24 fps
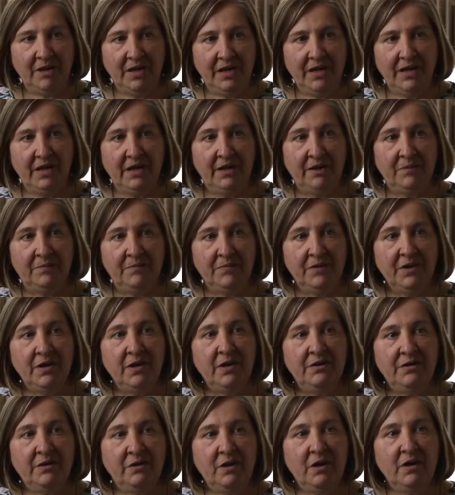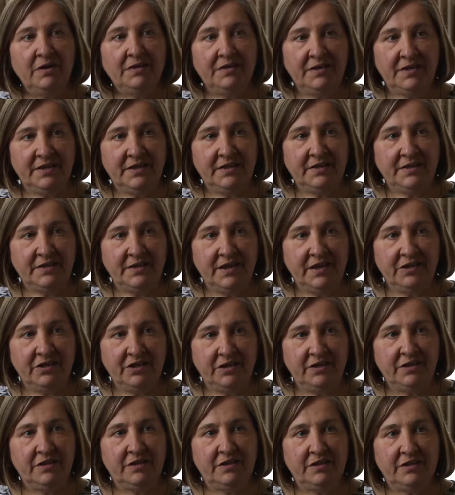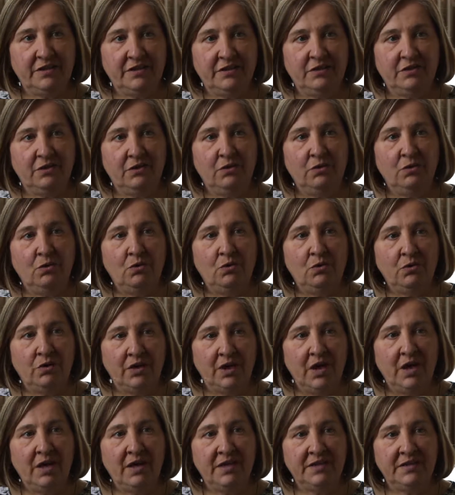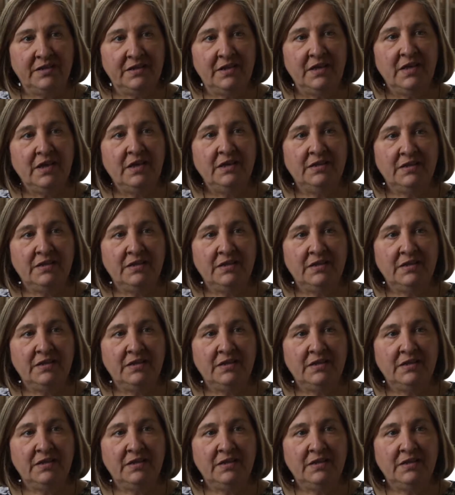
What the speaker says: here, there are 6 sessions that are organised